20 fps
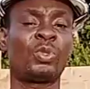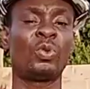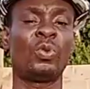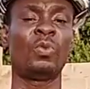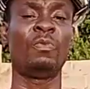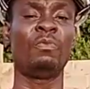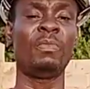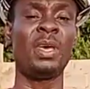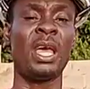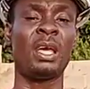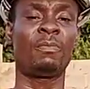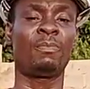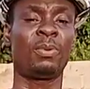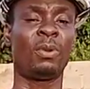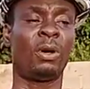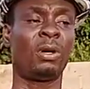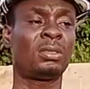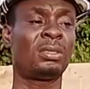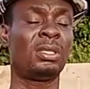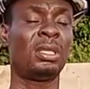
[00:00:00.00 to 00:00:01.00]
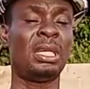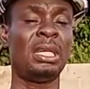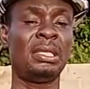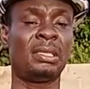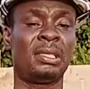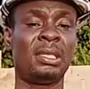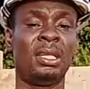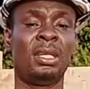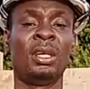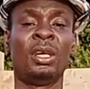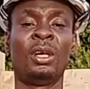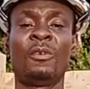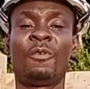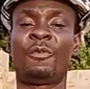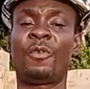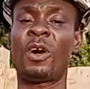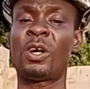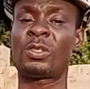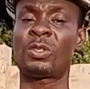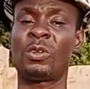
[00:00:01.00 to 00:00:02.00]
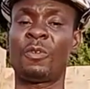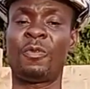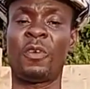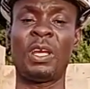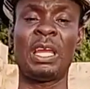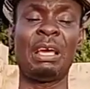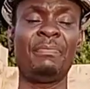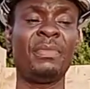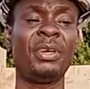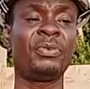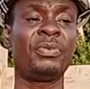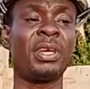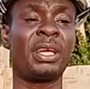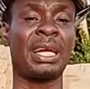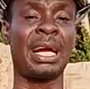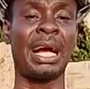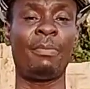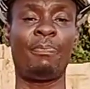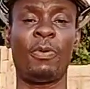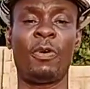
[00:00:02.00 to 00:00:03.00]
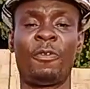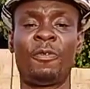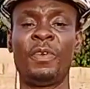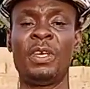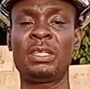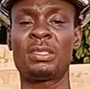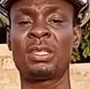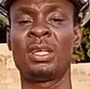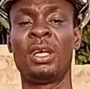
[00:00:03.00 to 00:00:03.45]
to make blocks easy. First of all, let me recap of it.